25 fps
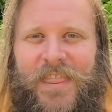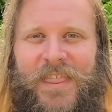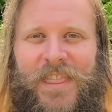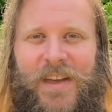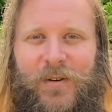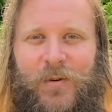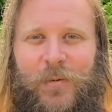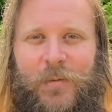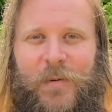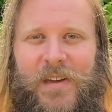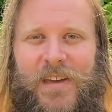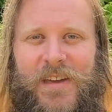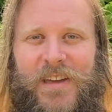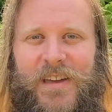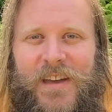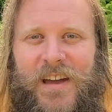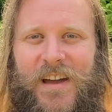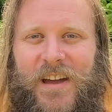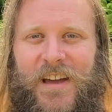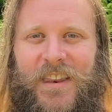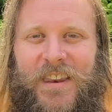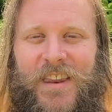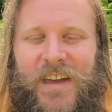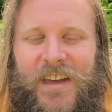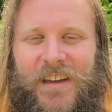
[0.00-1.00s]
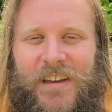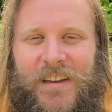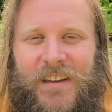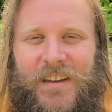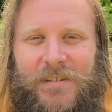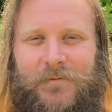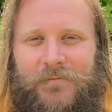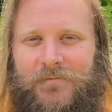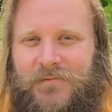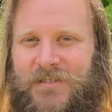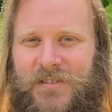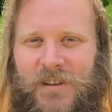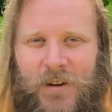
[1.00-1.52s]
there will be a
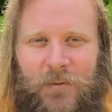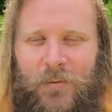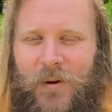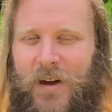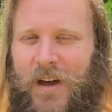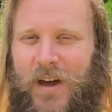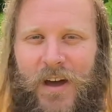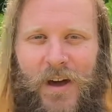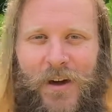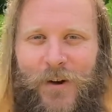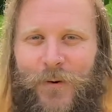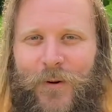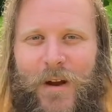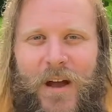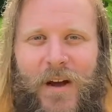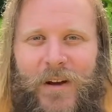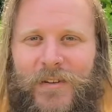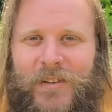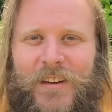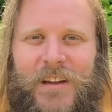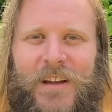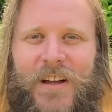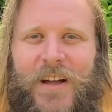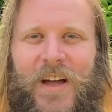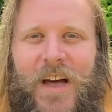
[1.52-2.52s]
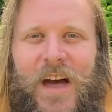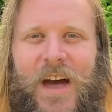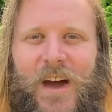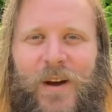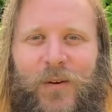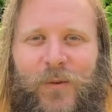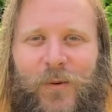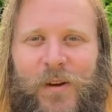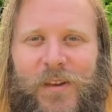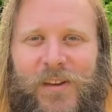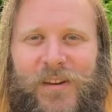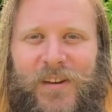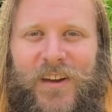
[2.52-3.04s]
link somewhere around uh,
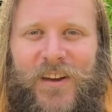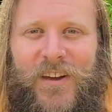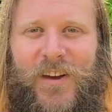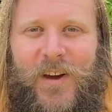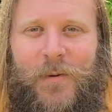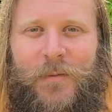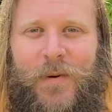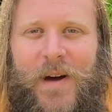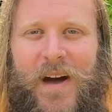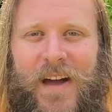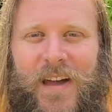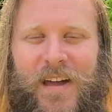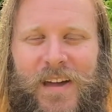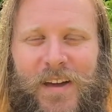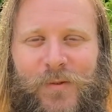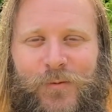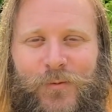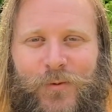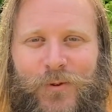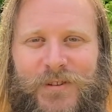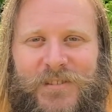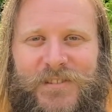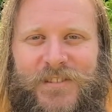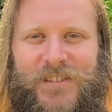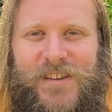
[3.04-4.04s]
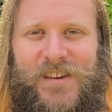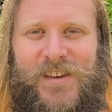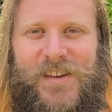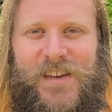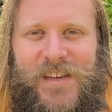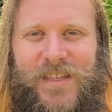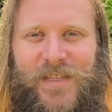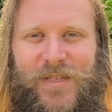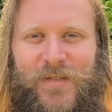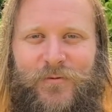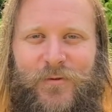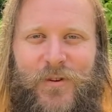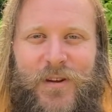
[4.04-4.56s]
where you can go back and watch
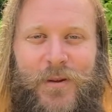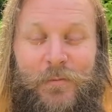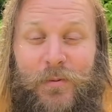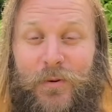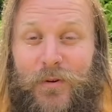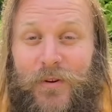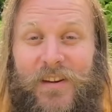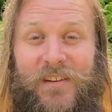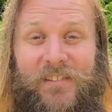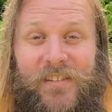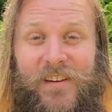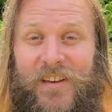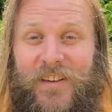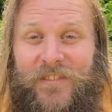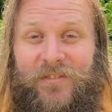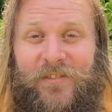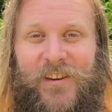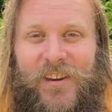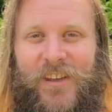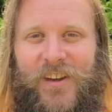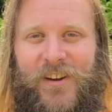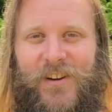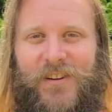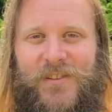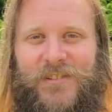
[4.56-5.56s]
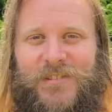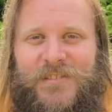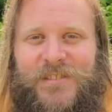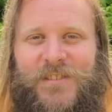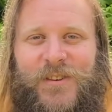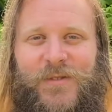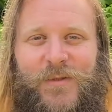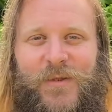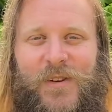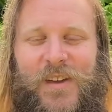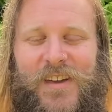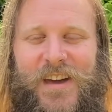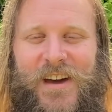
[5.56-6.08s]
the three previous videos
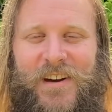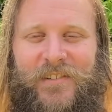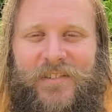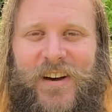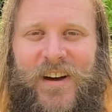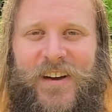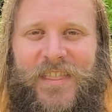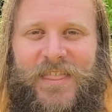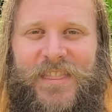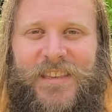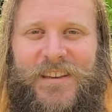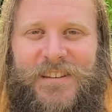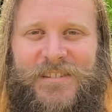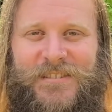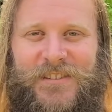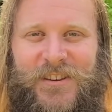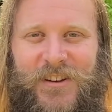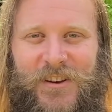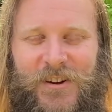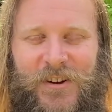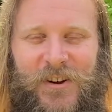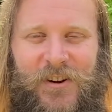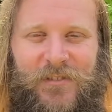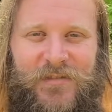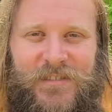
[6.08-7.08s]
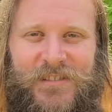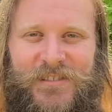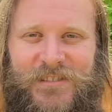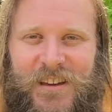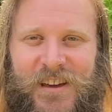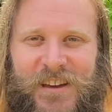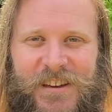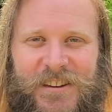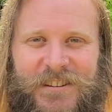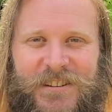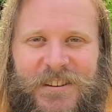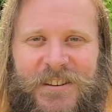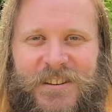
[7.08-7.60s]
that we have had this
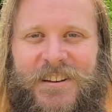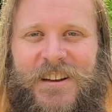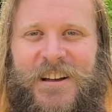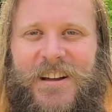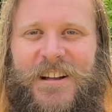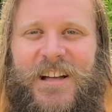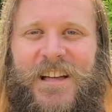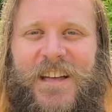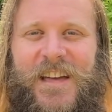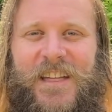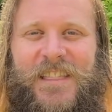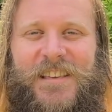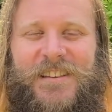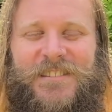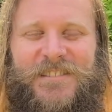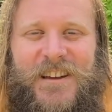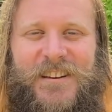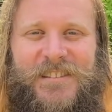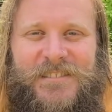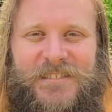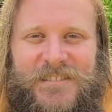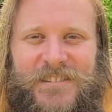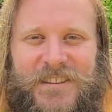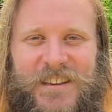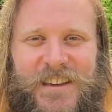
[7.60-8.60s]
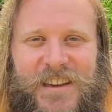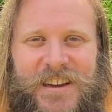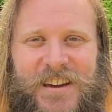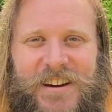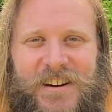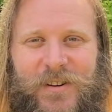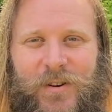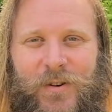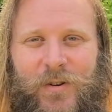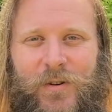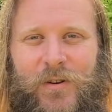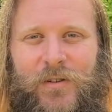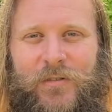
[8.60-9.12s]
conversation, this idea
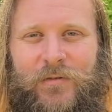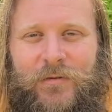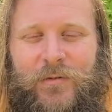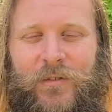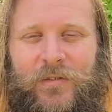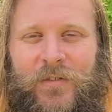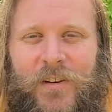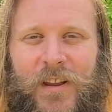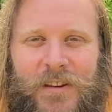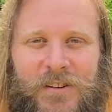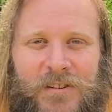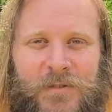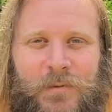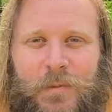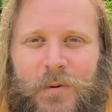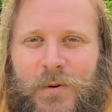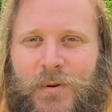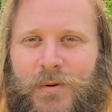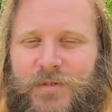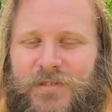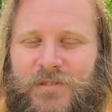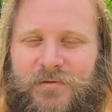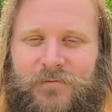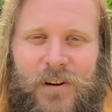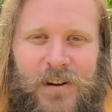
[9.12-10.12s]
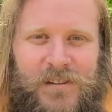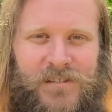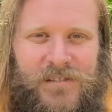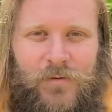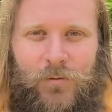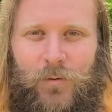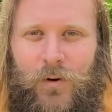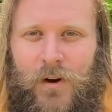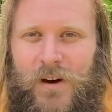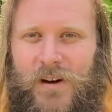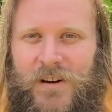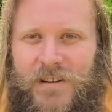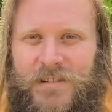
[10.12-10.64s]
of reflection pools and
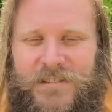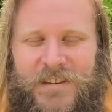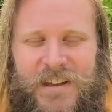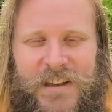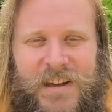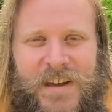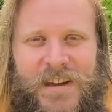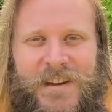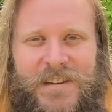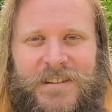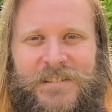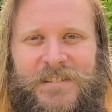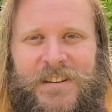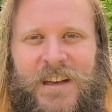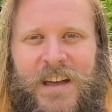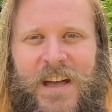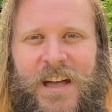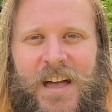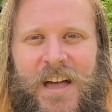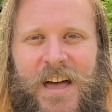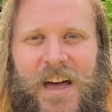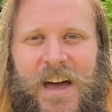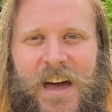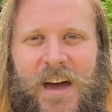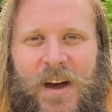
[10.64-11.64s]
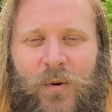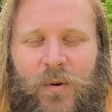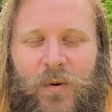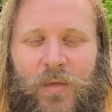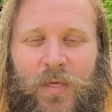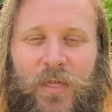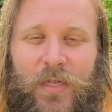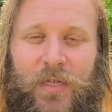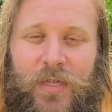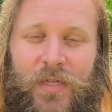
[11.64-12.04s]
reservoirs, and uh,